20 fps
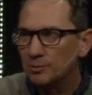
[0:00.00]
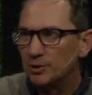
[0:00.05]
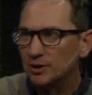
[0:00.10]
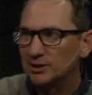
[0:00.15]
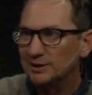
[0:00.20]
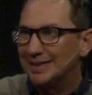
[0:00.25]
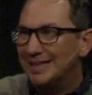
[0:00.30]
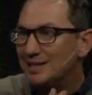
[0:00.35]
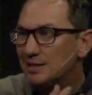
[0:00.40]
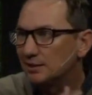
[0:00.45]
a
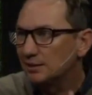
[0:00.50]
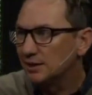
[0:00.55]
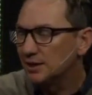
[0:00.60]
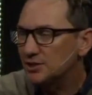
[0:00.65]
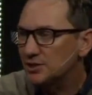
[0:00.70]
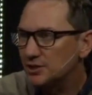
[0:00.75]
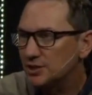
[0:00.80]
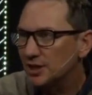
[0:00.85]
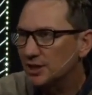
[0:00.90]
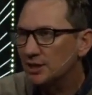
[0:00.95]

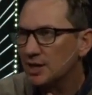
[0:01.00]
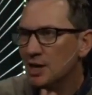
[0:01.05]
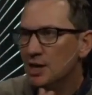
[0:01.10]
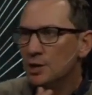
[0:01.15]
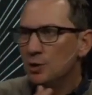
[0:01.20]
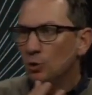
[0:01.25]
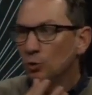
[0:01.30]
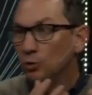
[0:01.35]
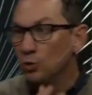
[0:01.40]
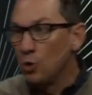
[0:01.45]
legalistic
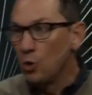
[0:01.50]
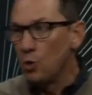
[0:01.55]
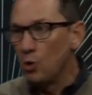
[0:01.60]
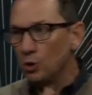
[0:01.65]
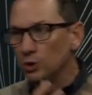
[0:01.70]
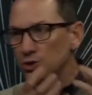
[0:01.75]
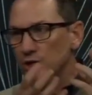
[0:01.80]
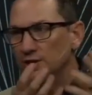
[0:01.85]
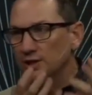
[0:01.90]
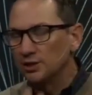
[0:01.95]

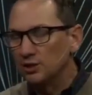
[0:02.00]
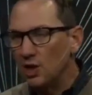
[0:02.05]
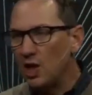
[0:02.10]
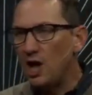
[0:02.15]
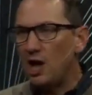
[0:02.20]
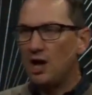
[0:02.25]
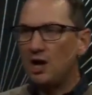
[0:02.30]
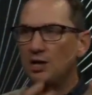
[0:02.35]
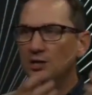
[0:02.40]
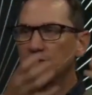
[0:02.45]
rules and
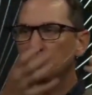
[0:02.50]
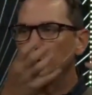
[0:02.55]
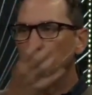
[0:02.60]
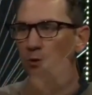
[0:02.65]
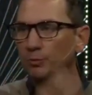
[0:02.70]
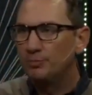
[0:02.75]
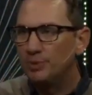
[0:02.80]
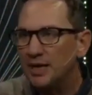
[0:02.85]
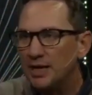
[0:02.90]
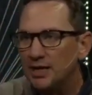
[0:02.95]
laws and
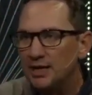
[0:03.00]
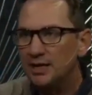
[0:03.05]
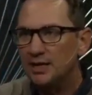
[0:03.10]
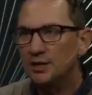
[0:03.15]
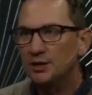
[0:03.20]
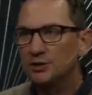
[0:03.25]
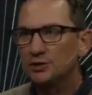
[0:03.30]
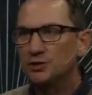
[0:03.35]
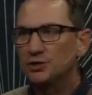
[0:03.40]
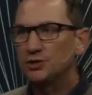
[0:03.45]

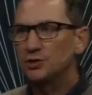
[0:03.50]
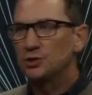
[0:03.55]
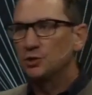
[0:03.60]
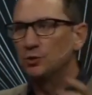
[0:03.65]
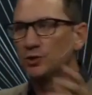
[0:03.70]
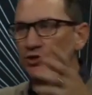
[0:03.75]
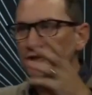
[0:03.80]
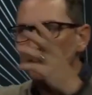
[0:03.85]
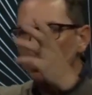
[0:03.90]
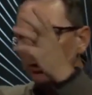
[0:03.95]
obedience to
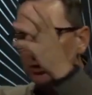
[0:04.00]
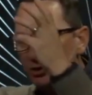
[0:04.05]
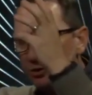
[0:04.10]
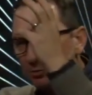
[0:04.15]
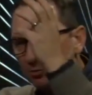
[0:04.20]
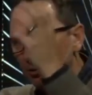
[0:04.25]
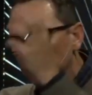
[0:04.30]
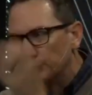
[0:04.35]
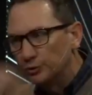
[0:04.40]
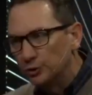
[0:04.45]
a system of